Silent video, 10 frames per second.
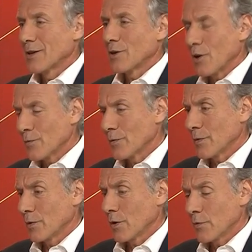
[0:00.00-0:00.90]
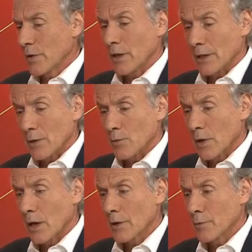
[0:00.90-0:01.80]
confidently
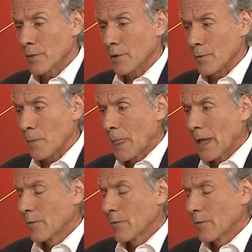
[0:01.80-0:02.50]
relied upon